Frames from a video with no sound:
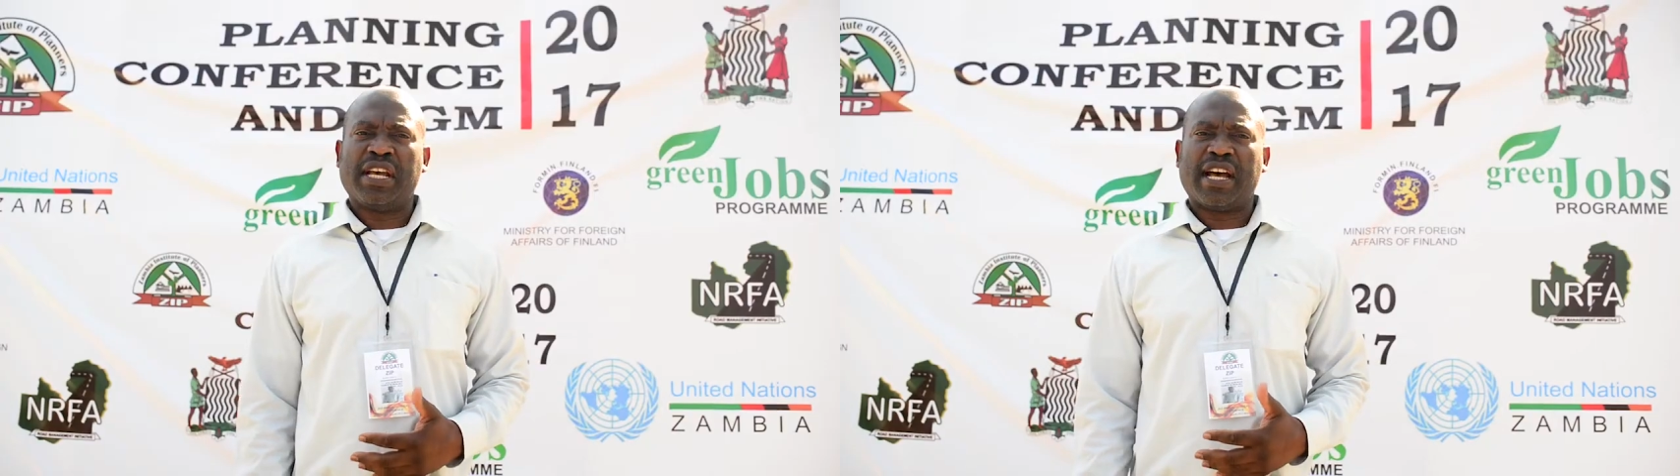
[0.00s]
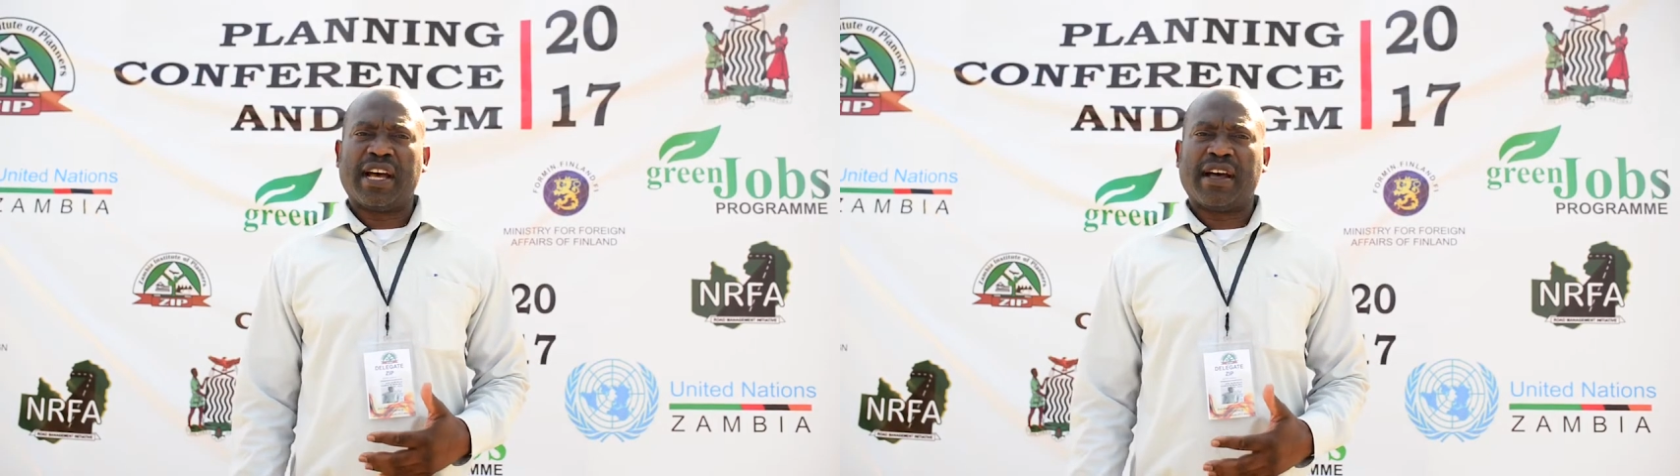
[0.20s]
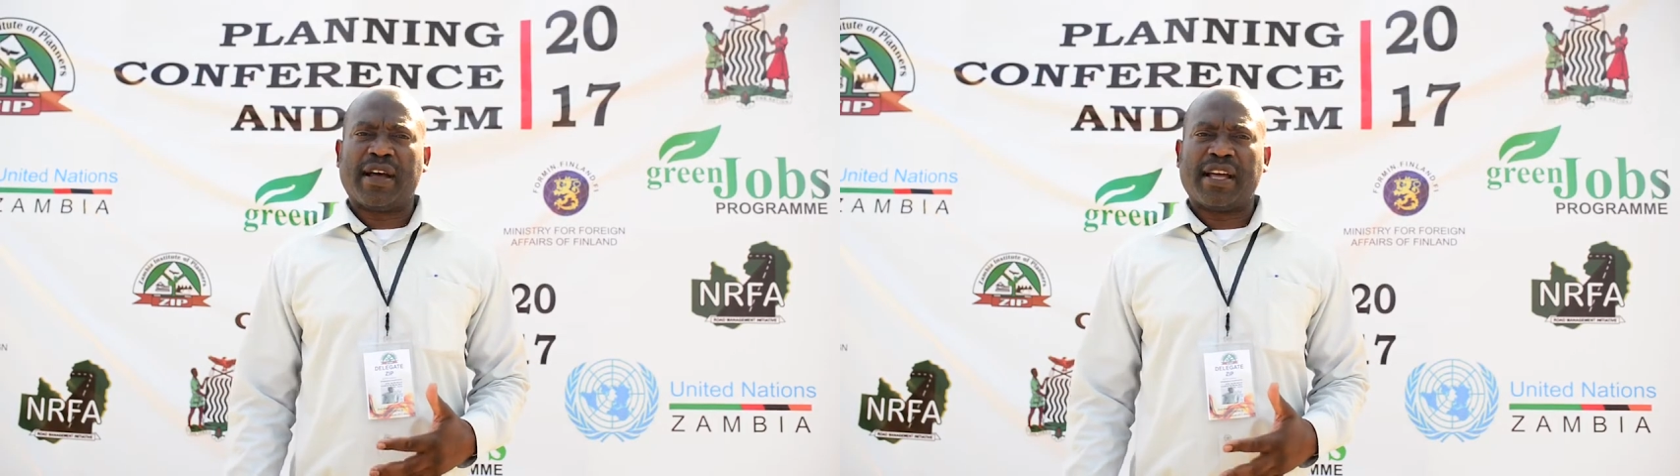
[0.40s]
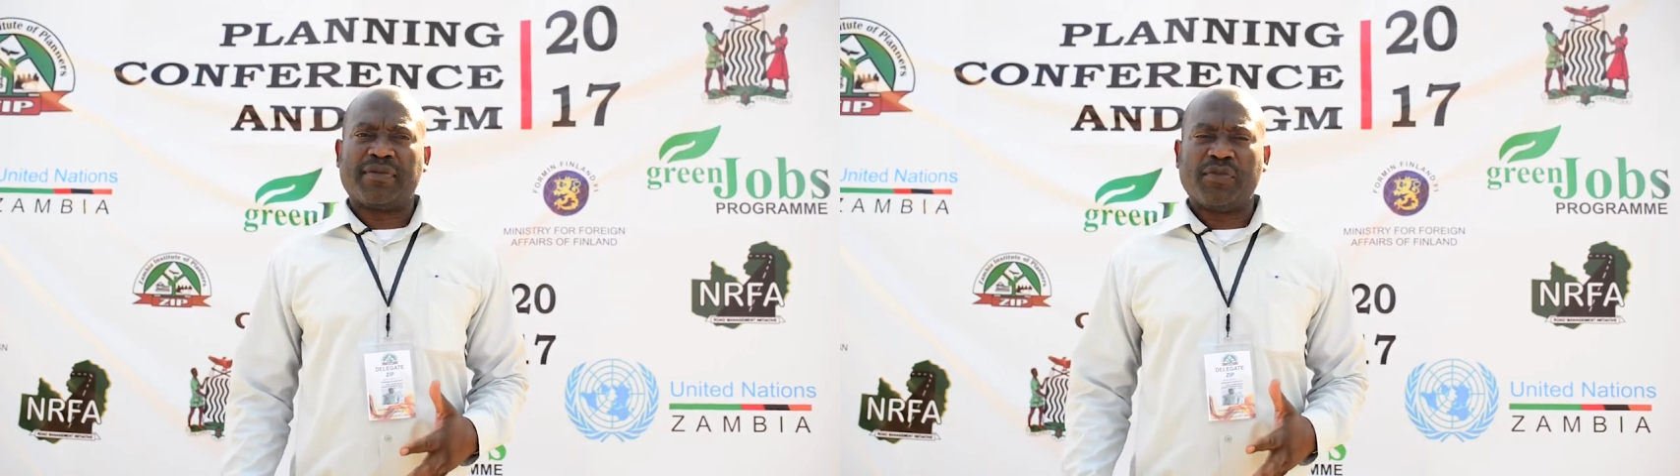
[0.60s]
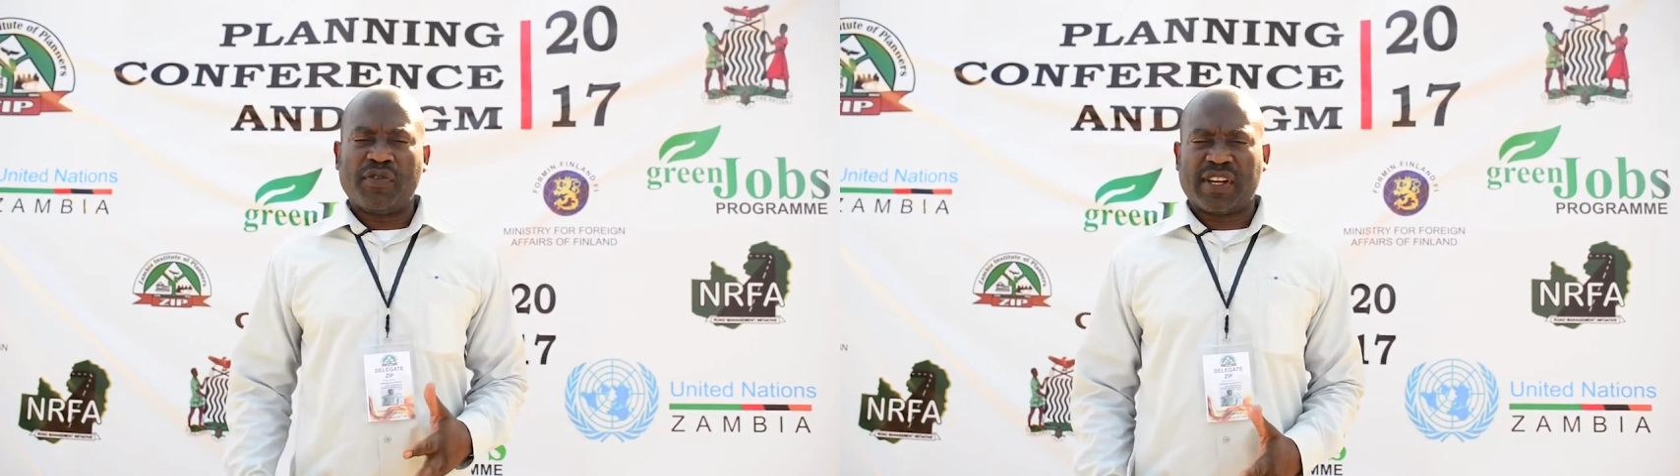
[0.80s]

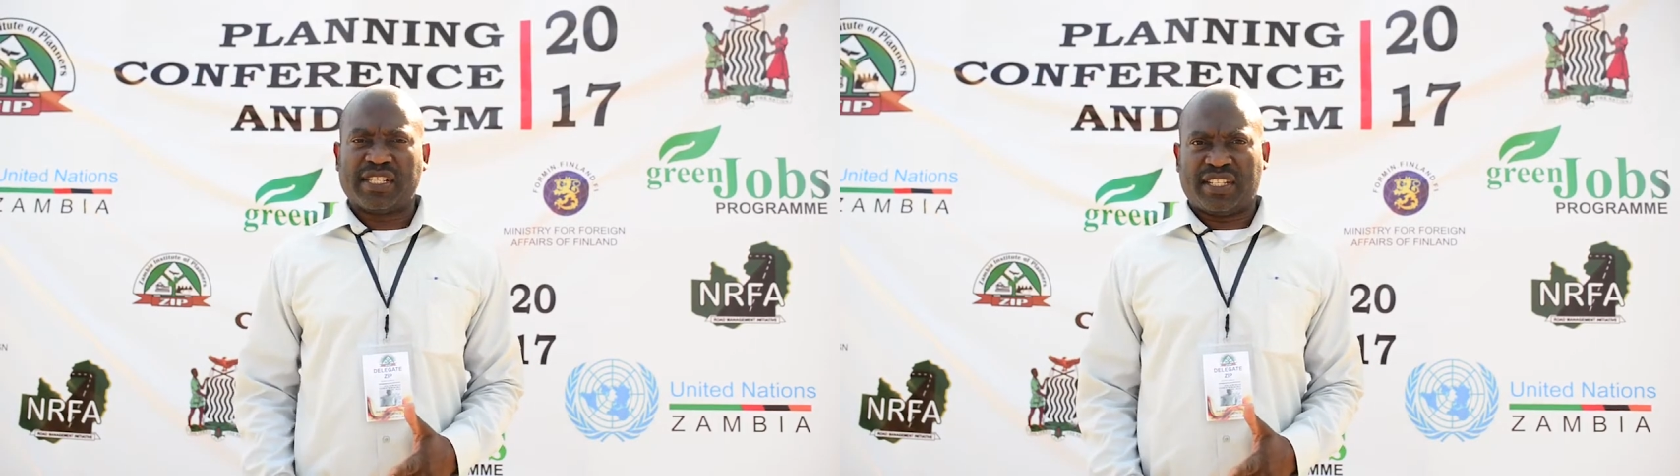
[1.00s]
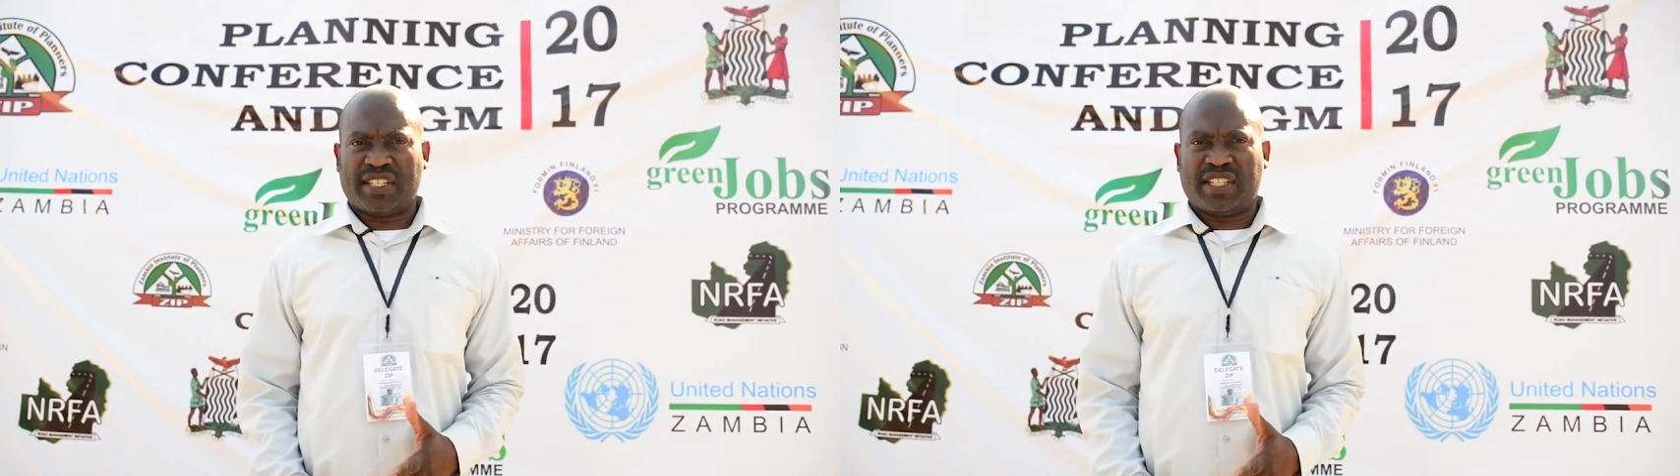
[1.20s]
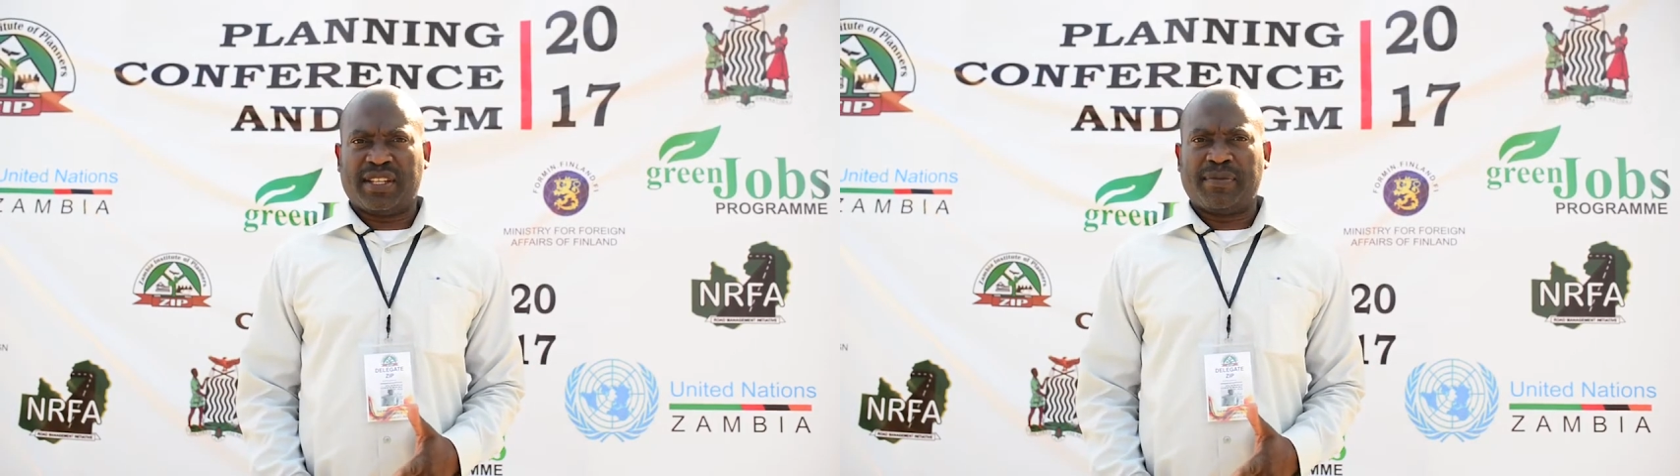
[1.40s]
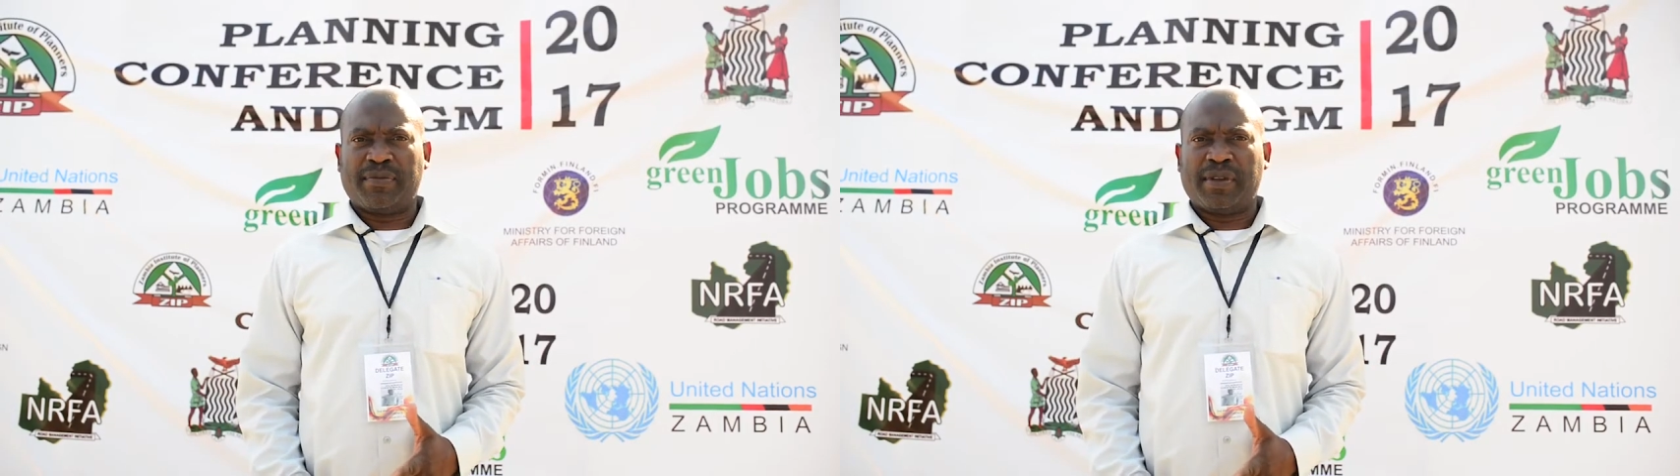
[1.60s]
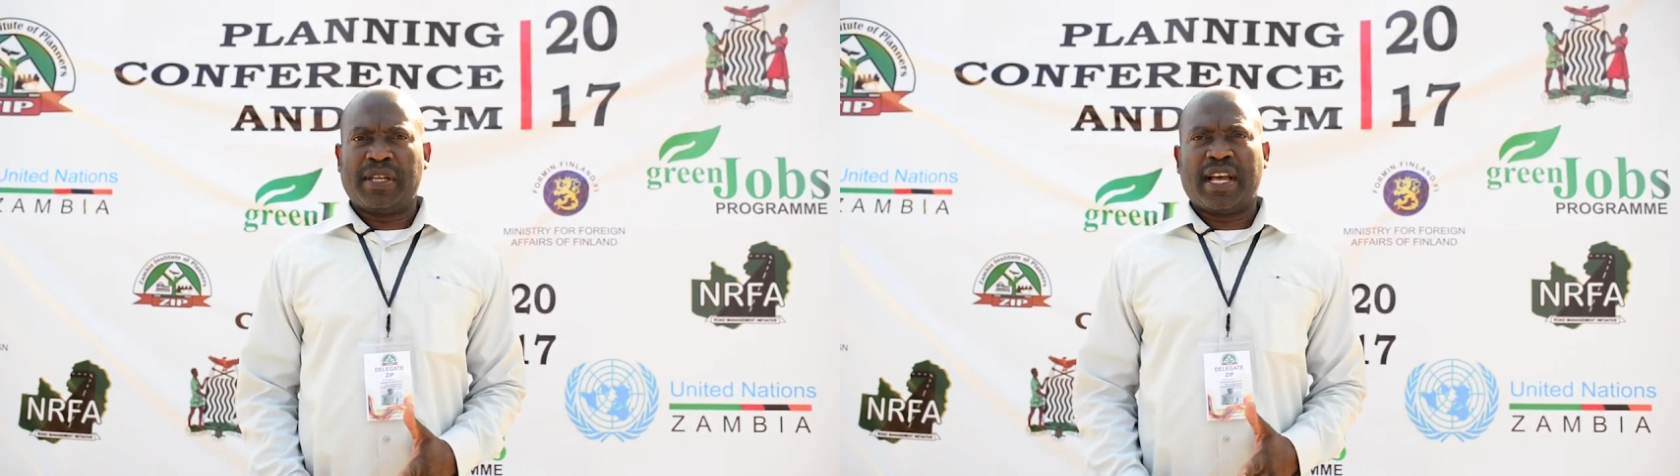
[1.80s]
and move as a team